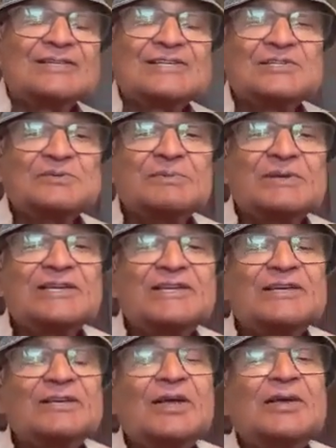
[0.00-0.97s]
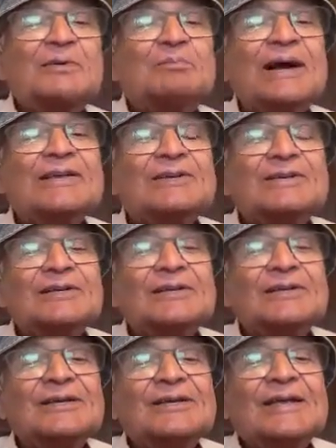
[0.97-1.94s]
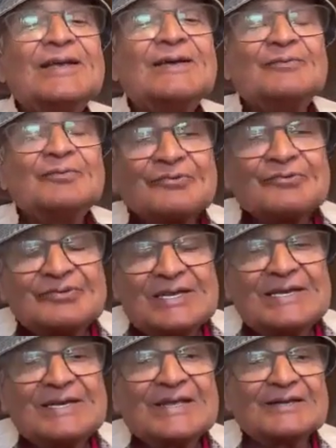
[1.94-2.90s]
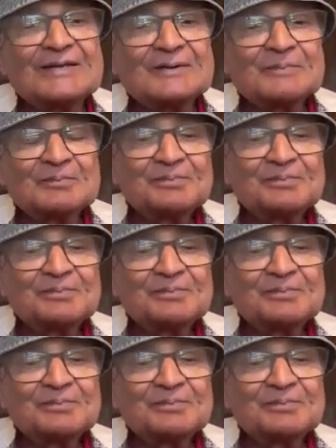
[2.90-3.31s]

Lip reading: This is meaning by feeling.